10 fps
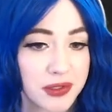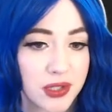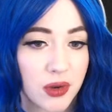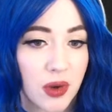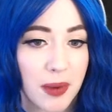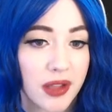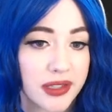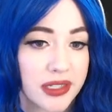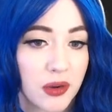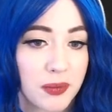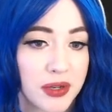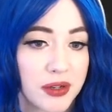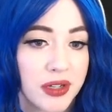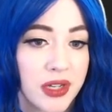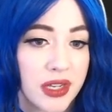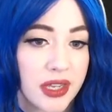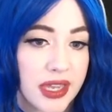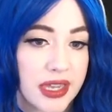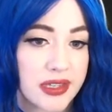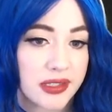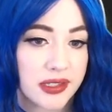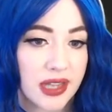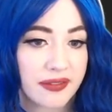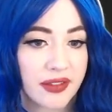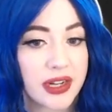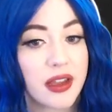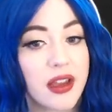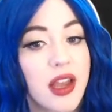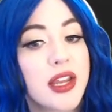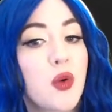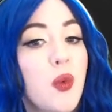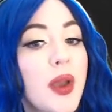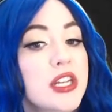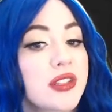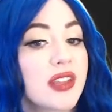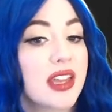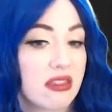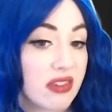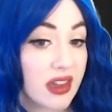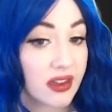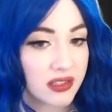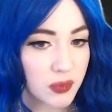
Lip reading: So a polynomial is kind of like an equation like this.